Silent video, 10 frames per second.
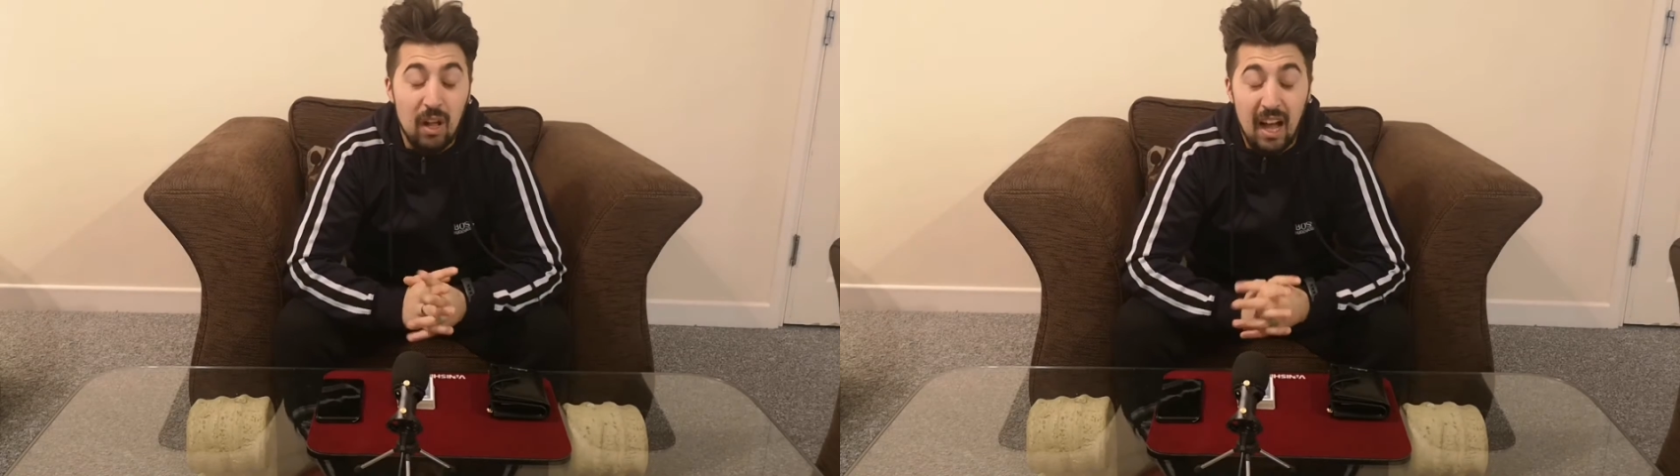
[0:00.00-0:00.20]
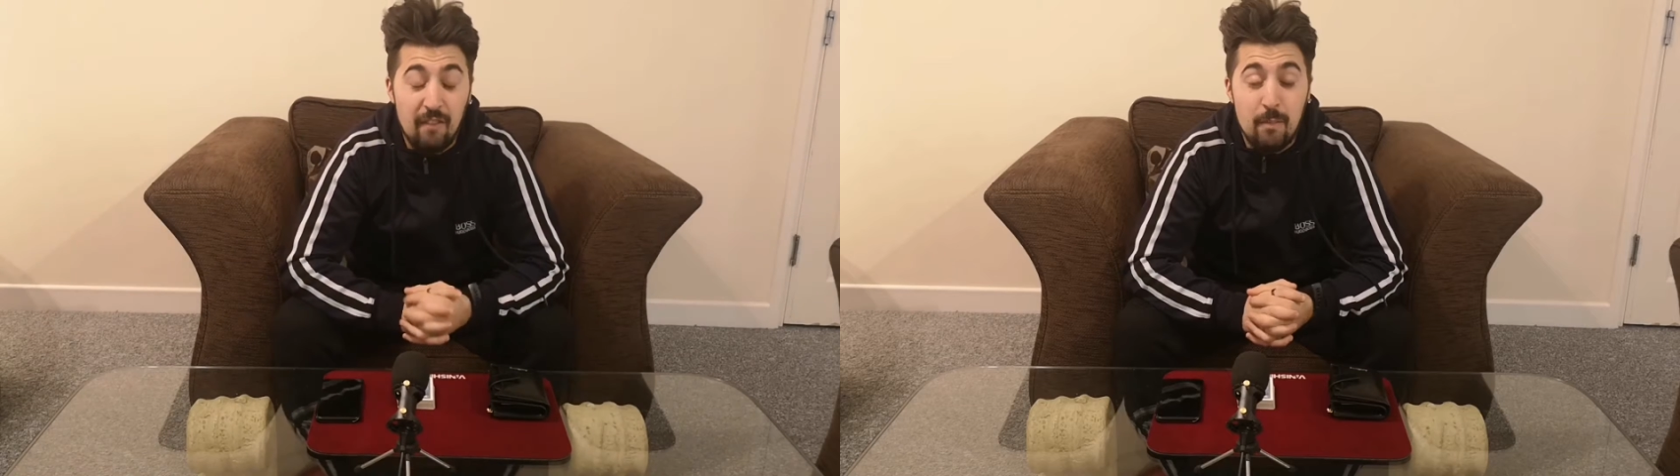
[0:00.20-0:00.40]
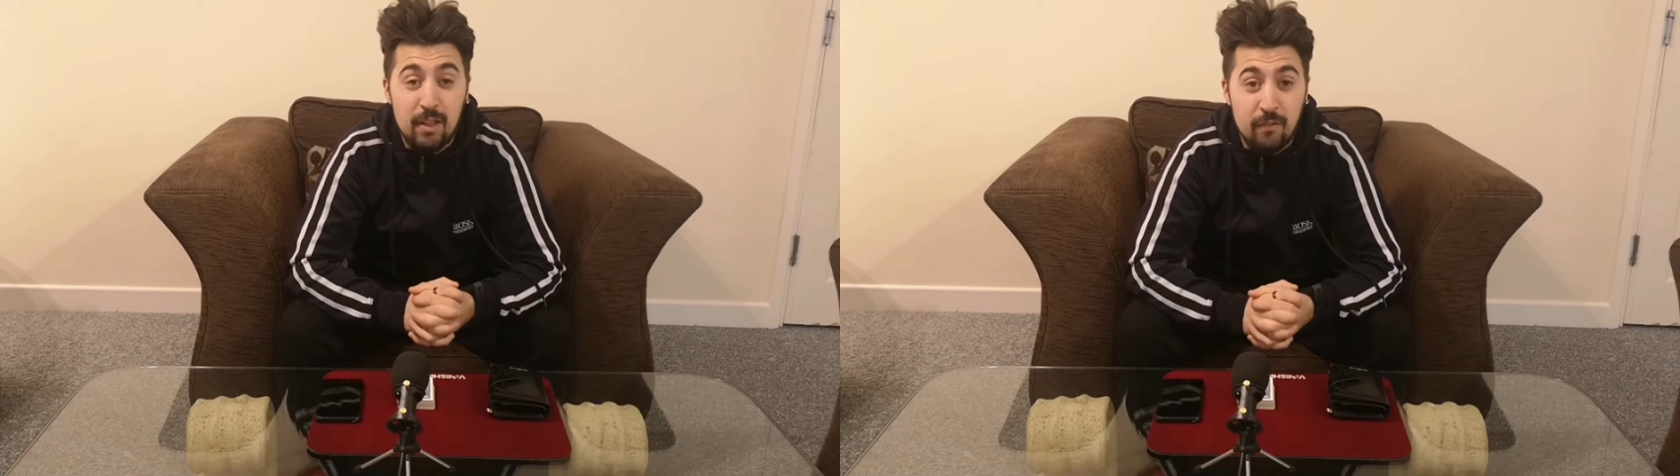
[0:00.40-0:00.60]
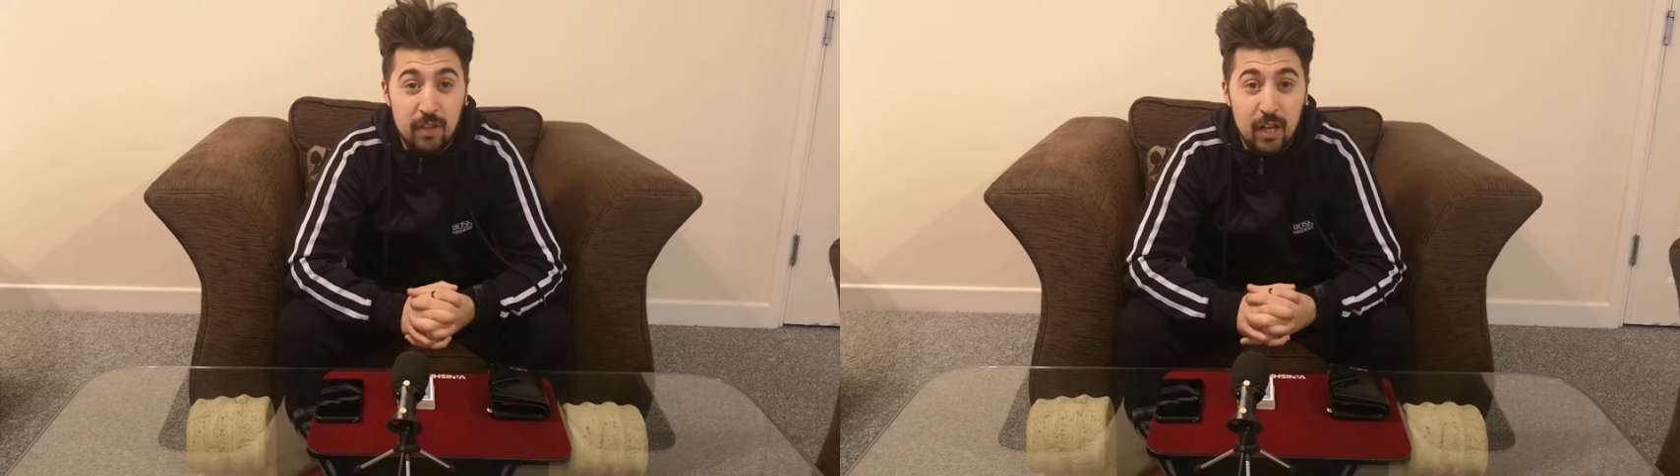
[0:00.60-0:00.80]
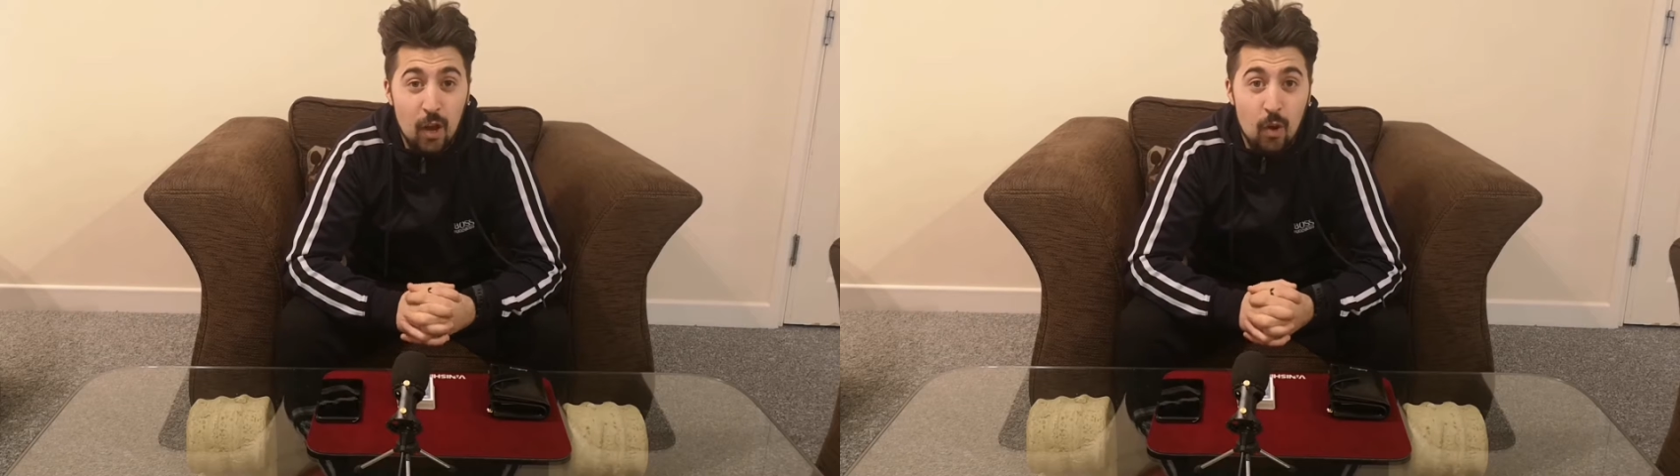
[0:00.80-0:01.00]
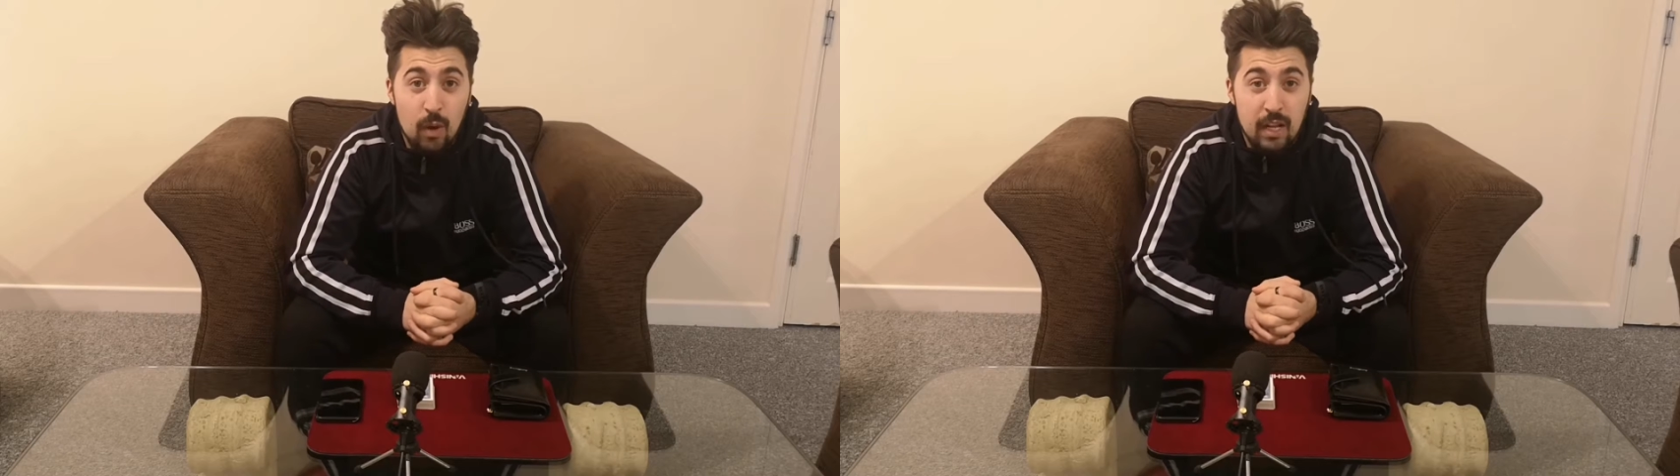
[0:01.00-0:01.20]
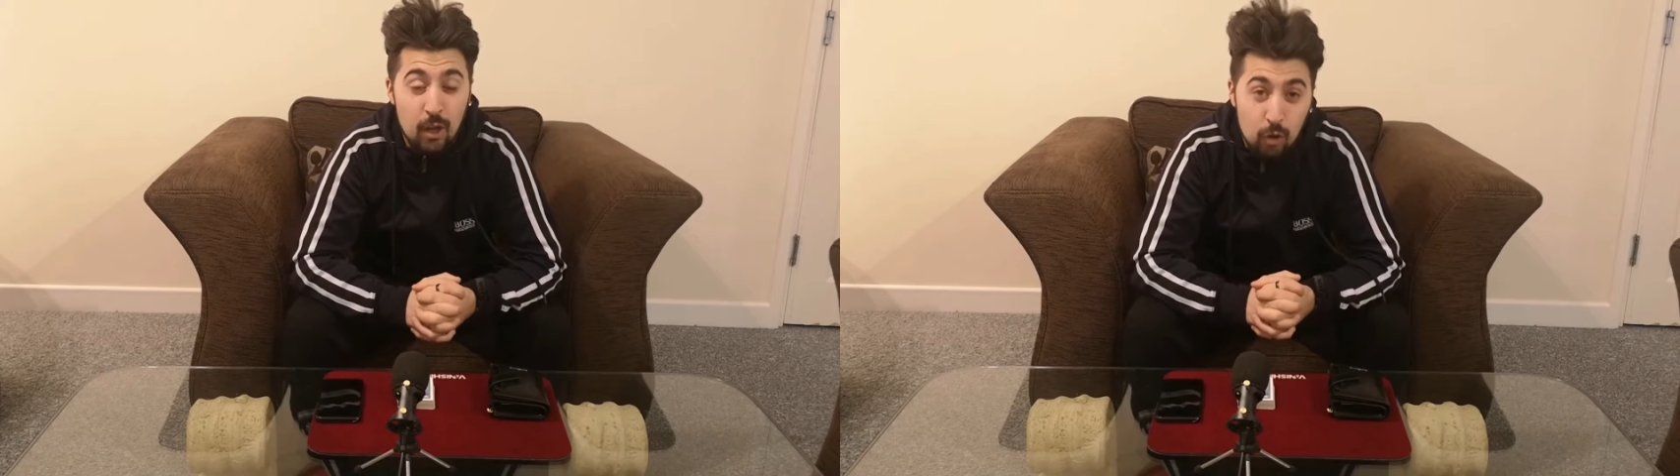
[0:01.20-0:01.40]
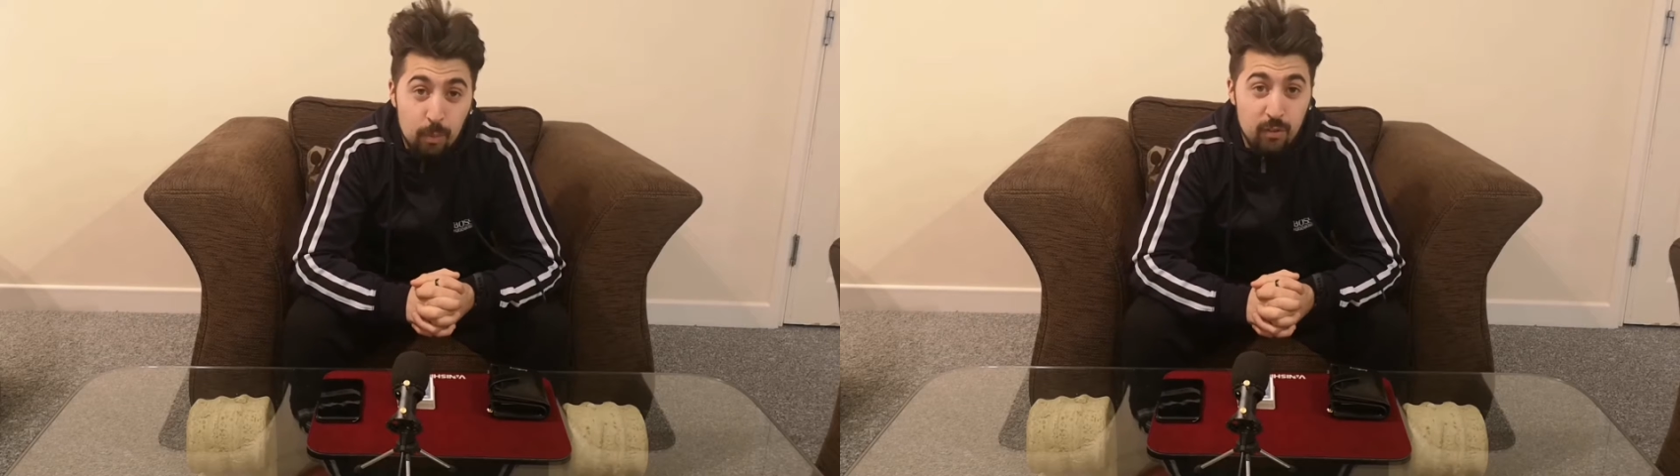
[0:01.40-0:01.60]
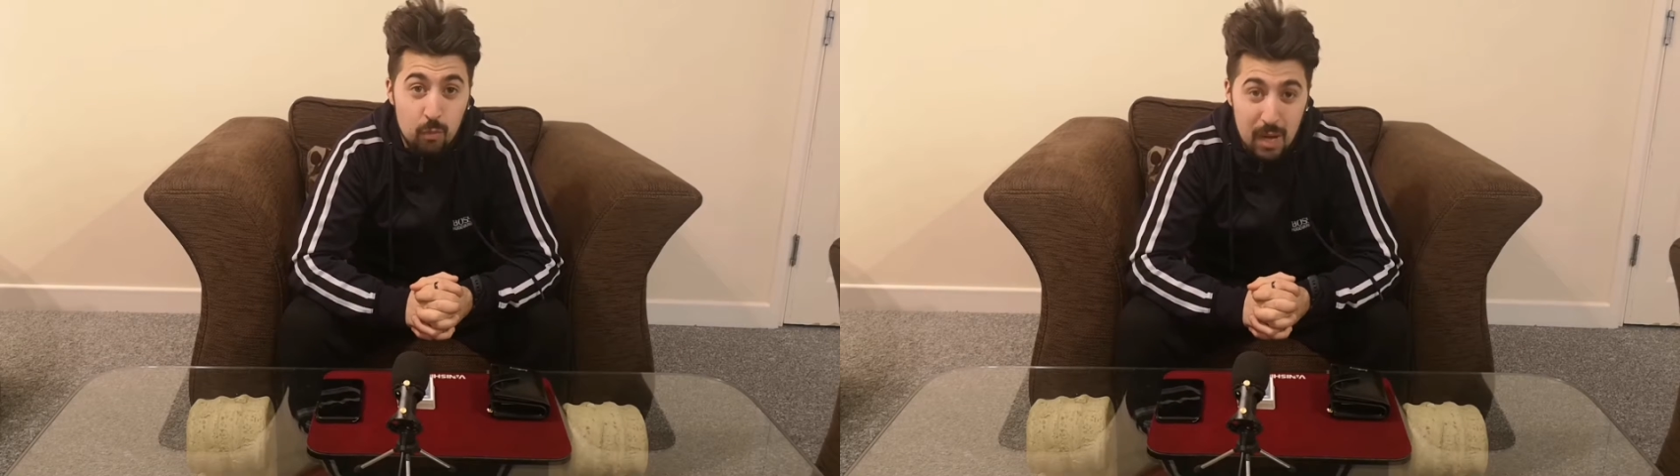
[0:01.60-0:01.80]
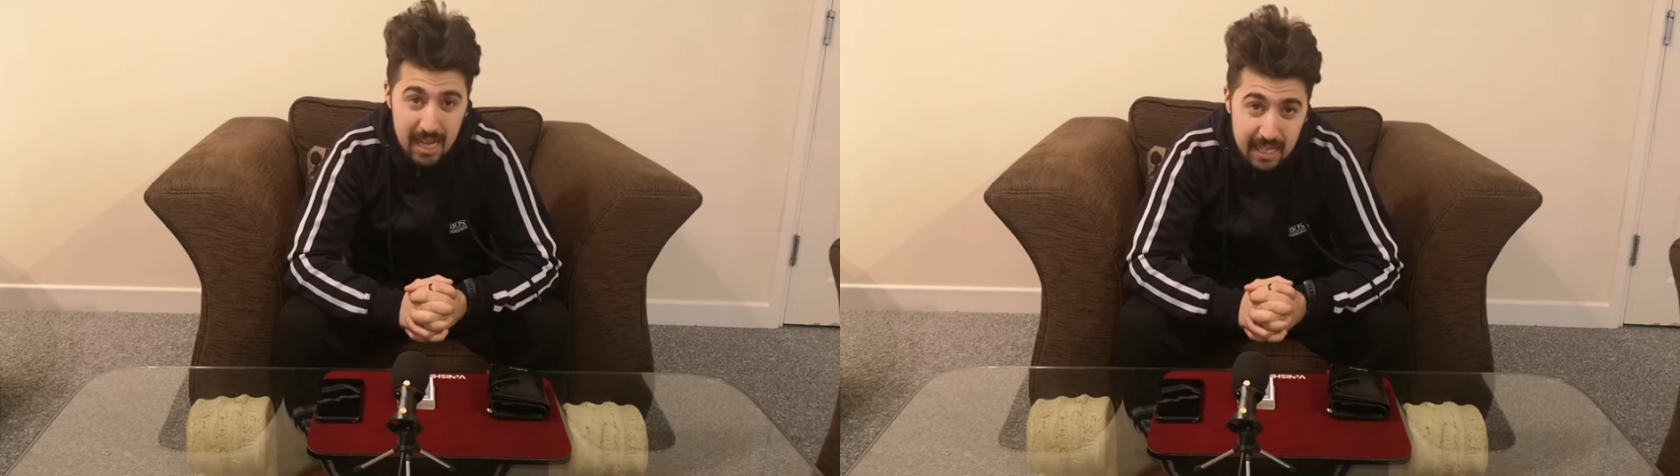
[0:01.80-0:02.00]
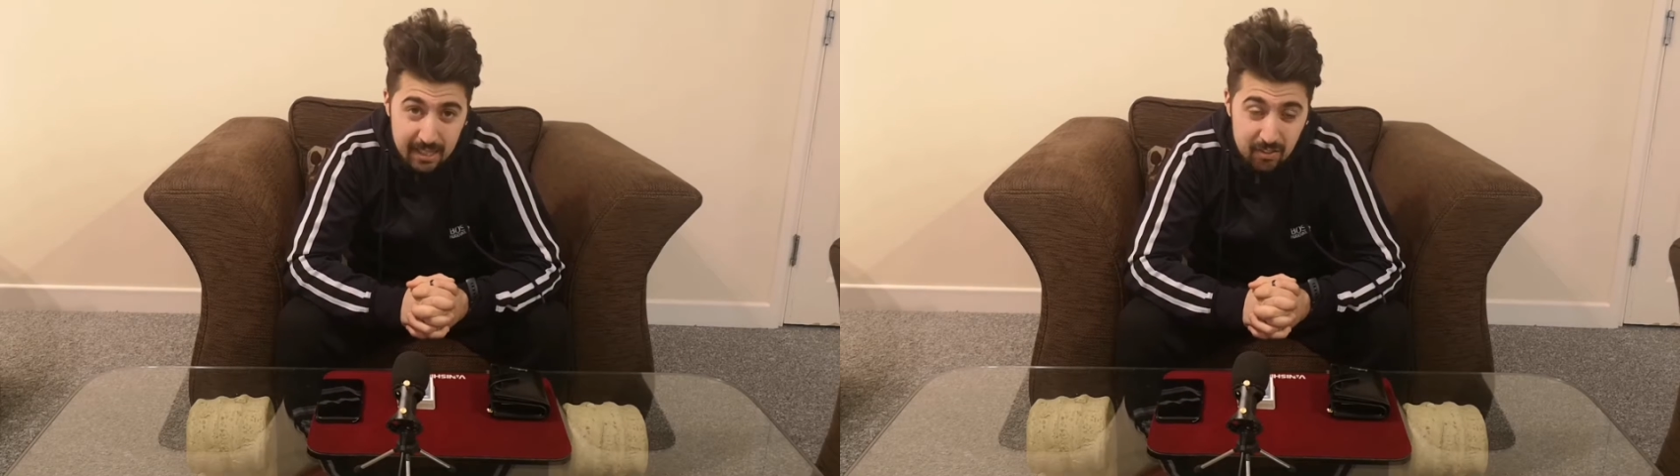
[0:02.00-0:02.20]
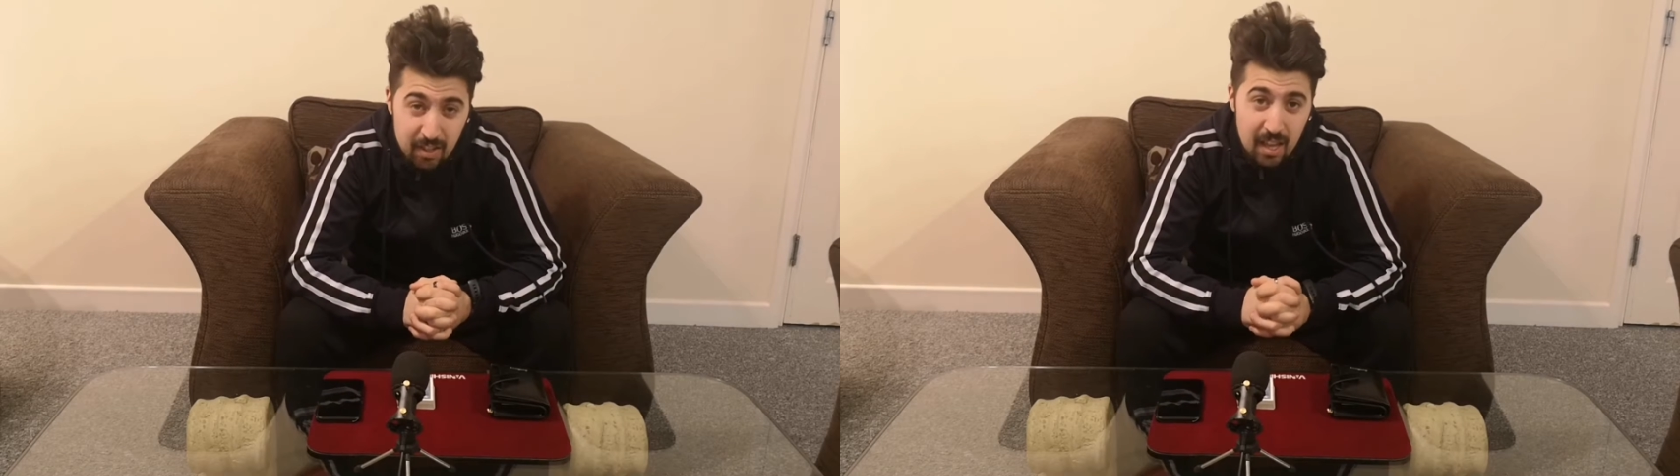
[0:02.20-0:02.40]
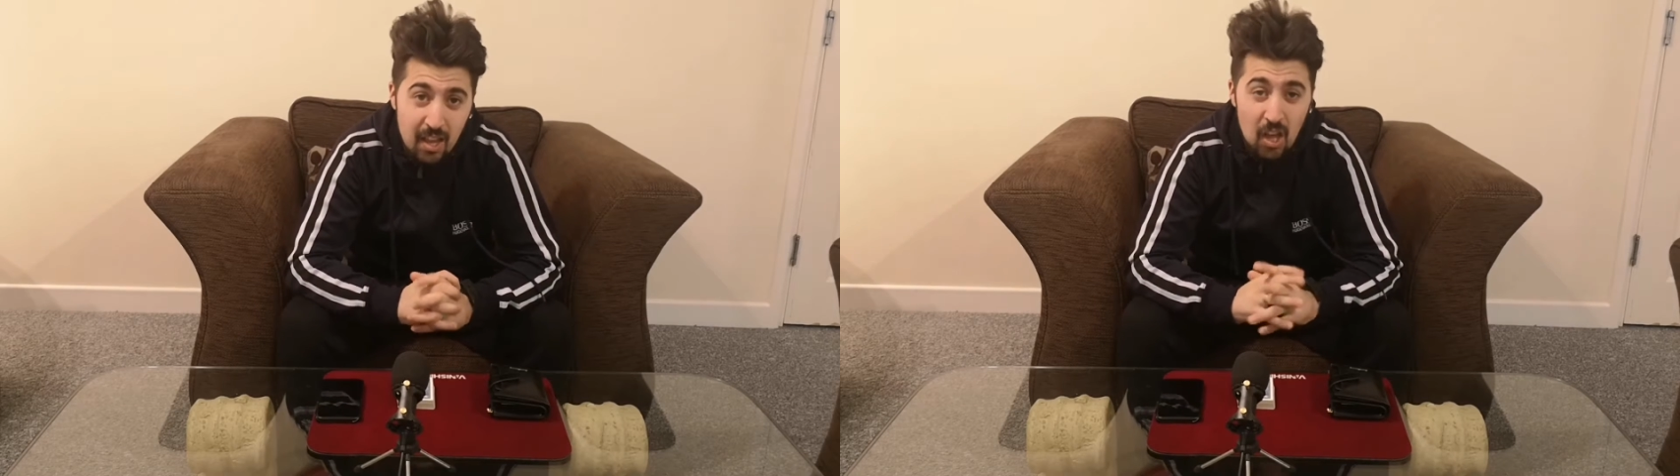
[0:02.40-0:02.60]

I haven't made a video in a couple of weeks.